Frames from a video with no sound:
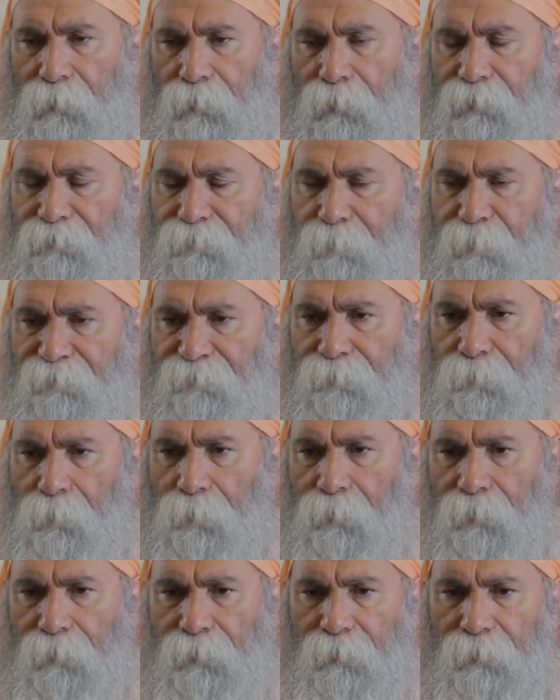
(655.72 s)
if
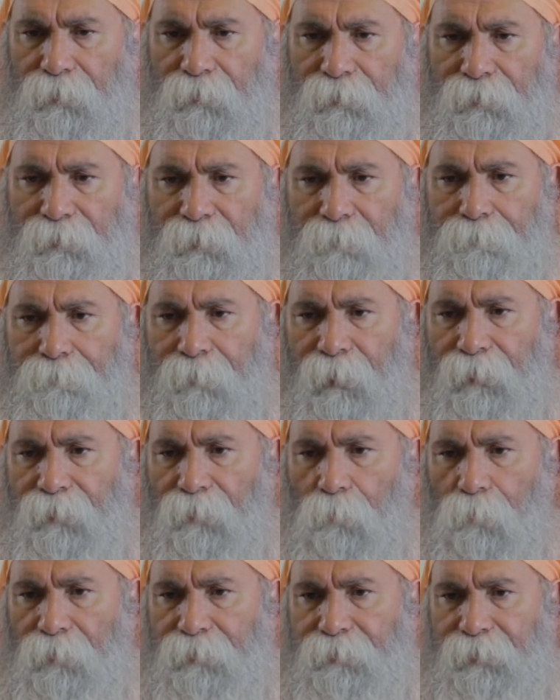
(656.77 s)
before the body
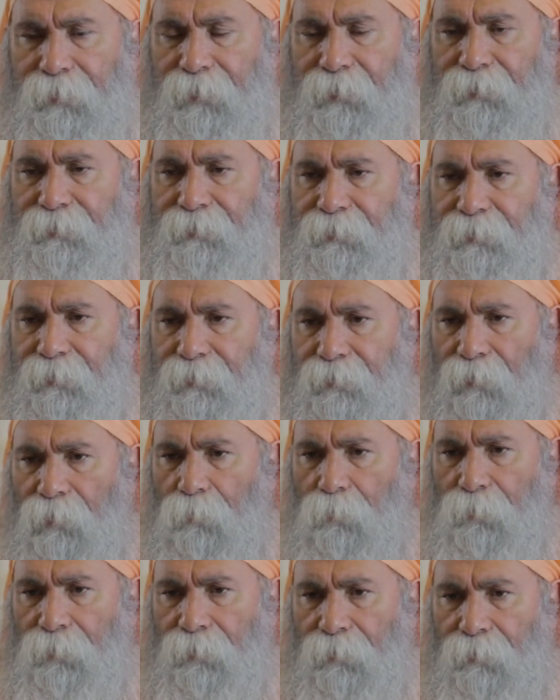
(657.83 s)
was the external
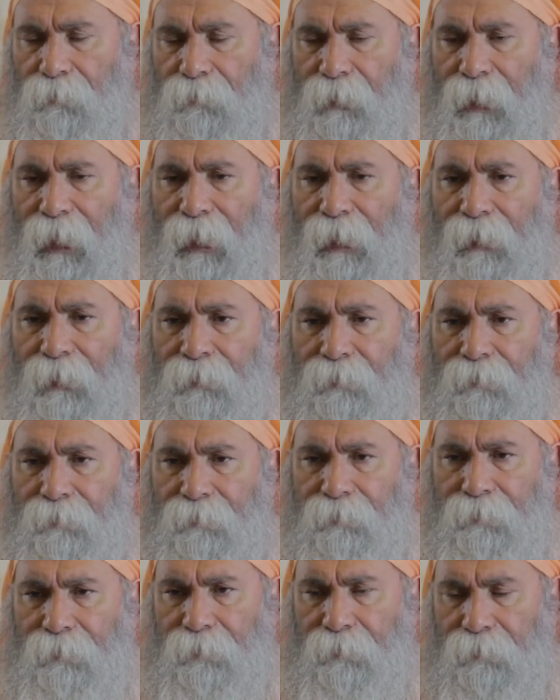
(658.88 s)
world
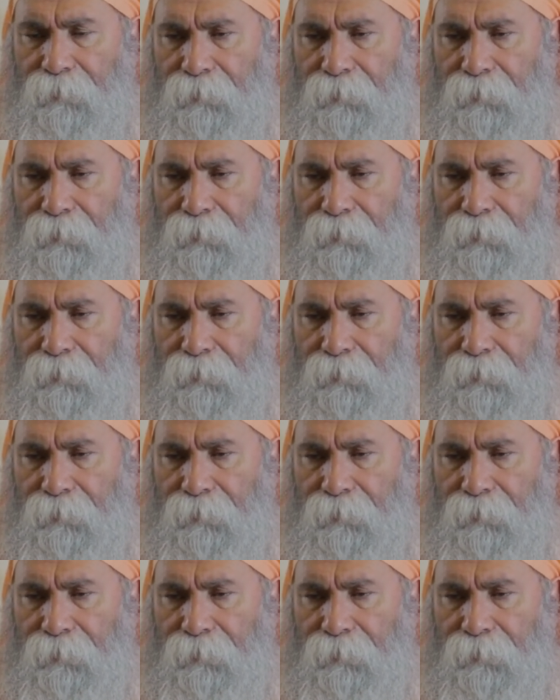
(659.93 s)
and